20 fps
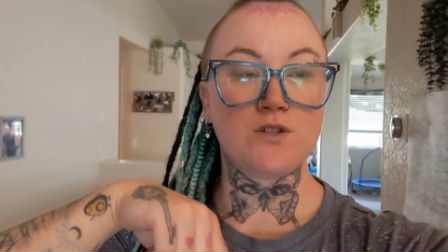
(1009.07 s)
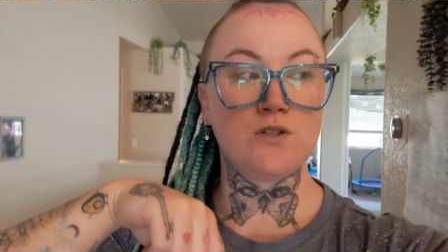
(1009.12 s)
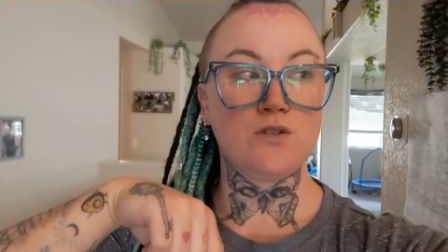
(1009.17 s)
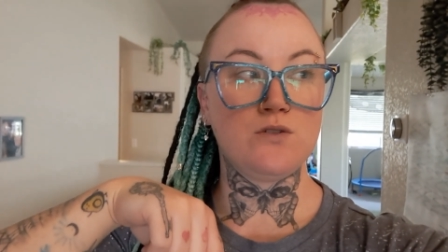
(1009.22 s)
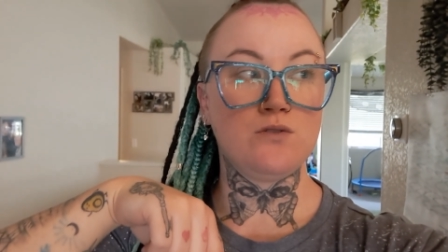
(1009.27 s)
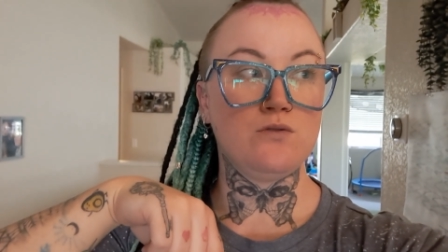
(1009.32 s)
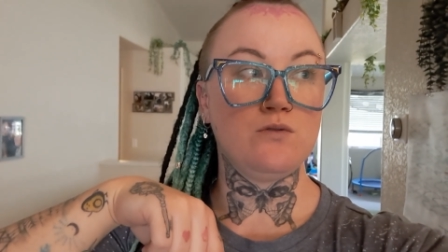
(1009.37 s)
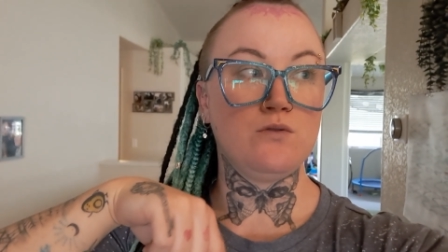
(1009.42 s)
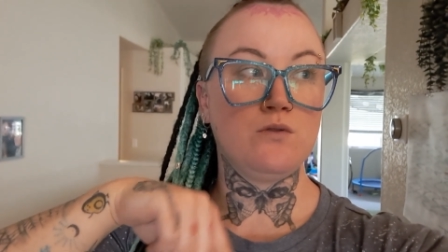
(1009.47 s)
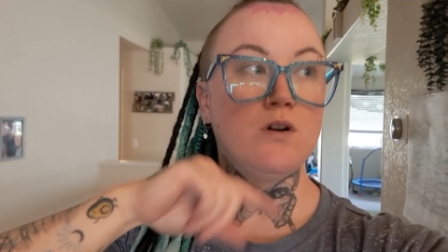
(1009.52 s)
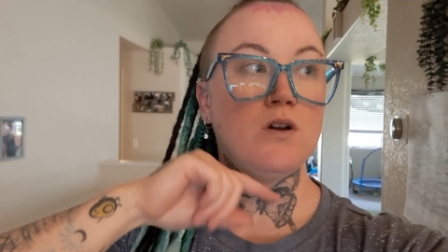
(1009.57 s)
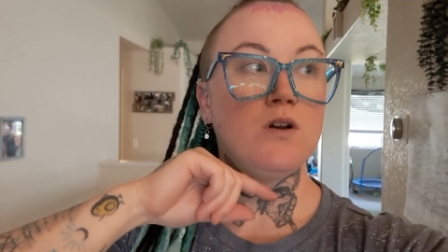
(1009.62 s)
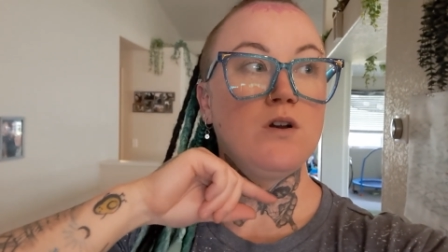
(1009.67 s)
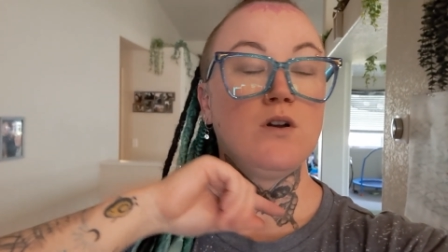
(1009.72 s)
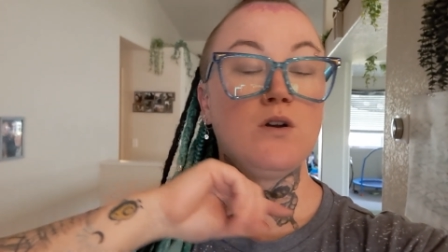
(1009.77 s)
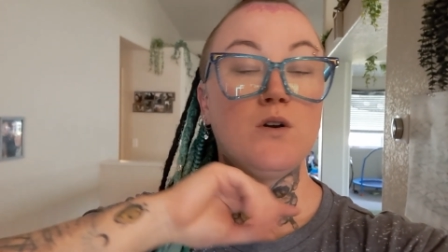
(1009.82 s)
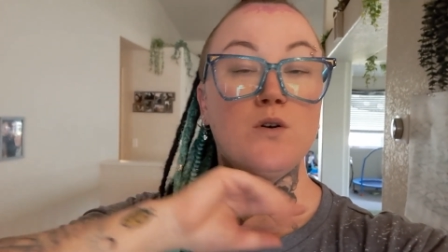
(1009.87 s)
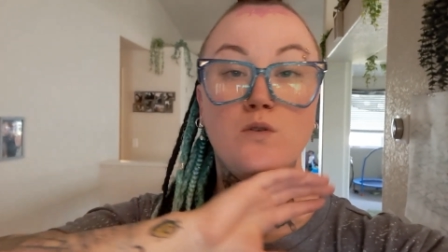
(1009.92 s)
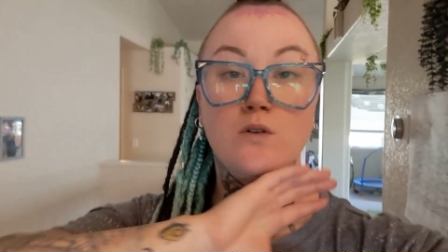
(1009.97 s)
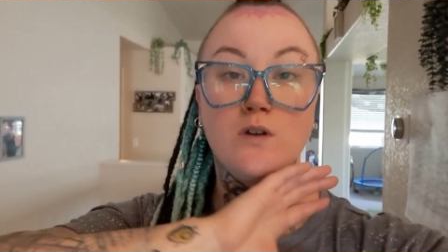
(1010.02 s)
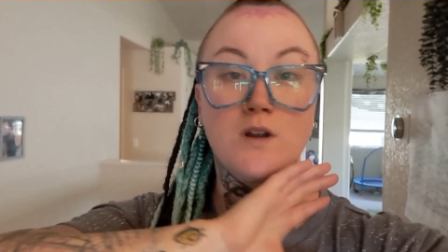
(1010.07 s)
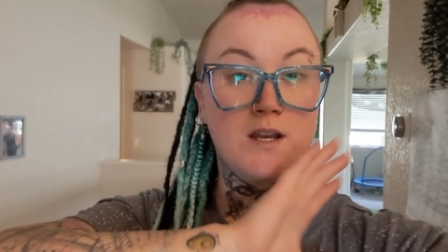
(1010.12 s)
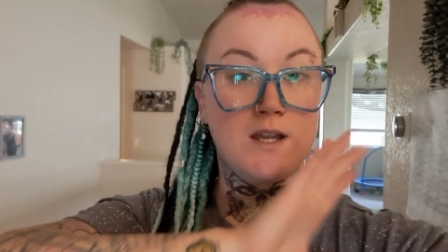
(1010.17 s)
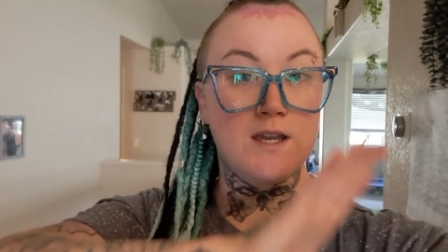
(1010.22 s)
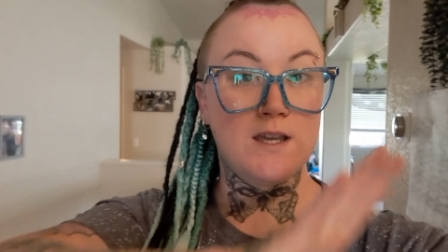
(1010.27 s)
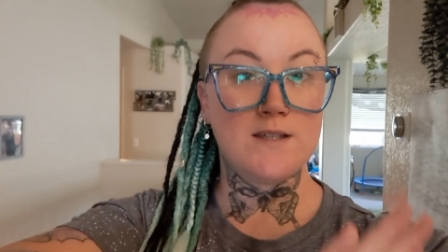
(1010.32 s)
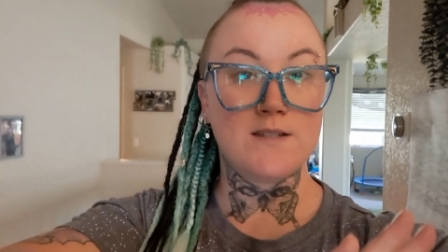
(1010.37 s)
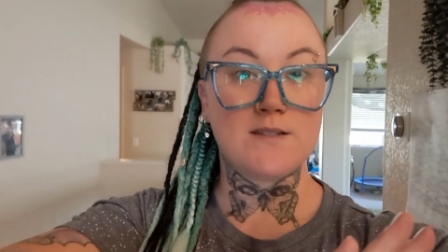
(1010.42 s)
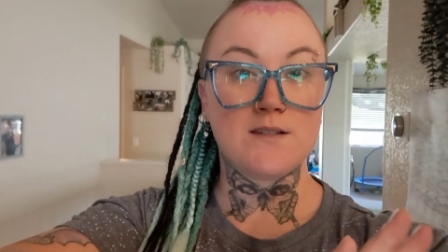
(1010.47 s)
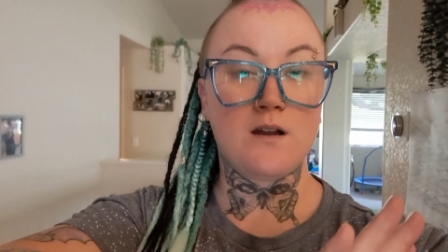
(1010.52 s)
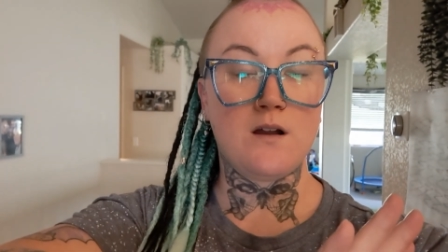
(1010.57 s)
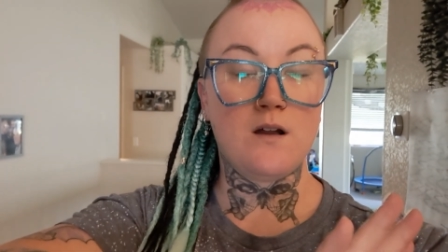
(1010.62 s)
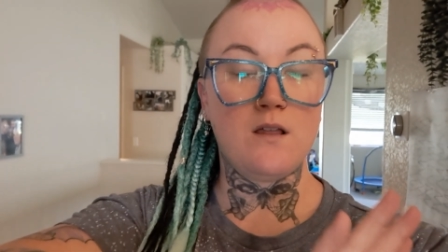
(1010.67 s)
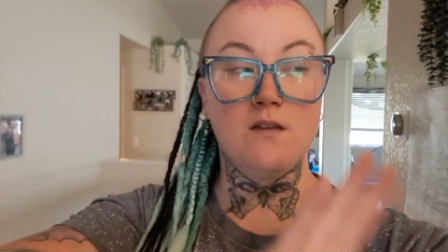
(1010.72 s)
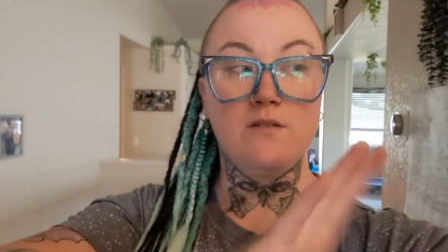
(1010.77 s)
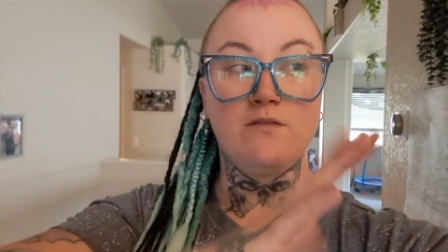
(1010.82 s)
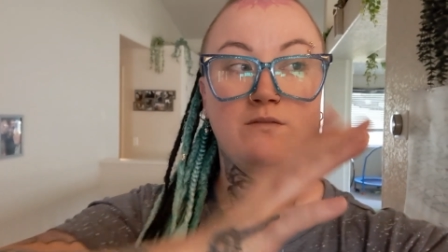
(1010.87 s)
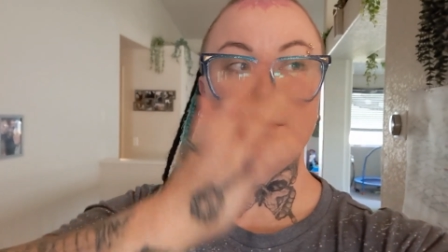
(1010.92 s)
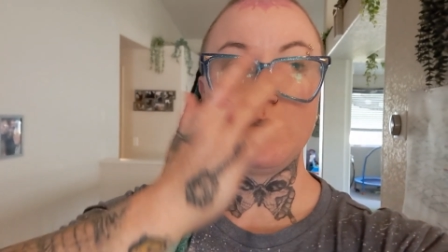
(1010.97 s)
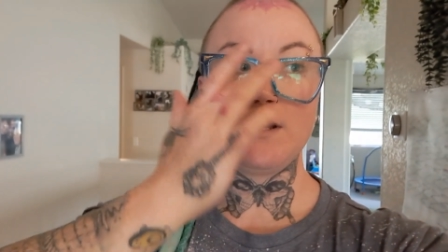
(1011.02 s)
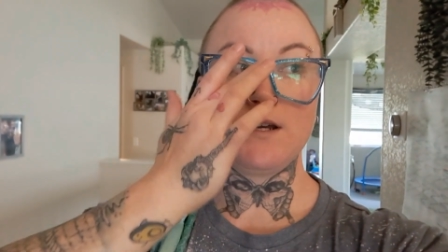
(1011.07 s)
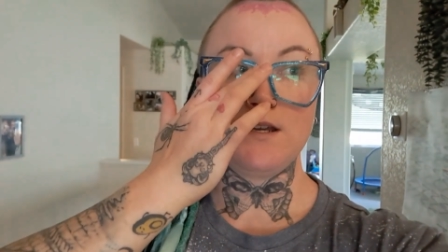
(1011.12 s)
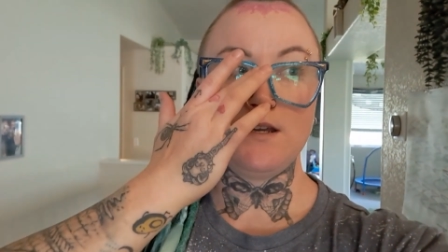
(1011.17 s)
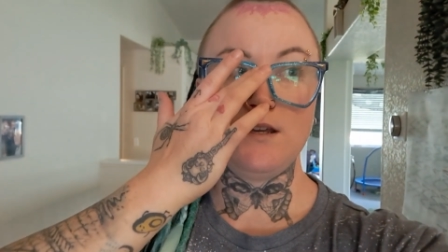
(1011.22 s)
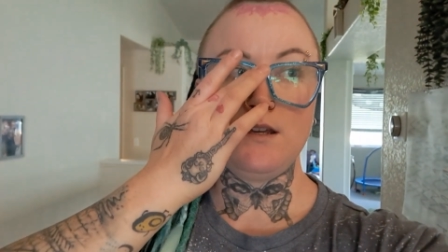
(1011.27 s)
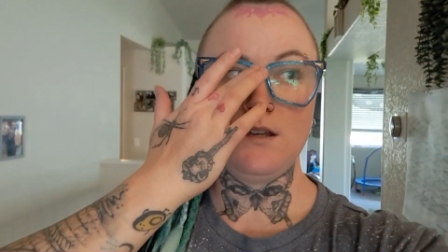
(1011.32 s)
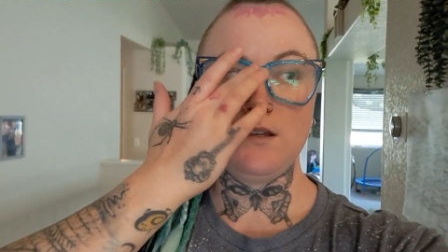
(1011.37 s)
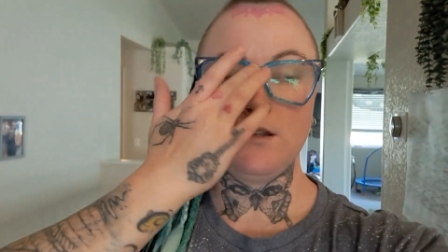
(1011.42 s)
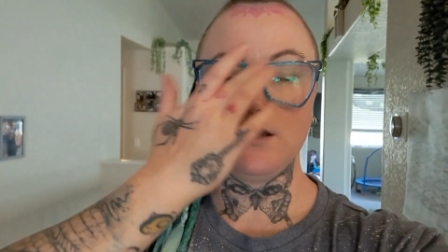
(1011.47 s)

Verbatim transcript: to organize all of my,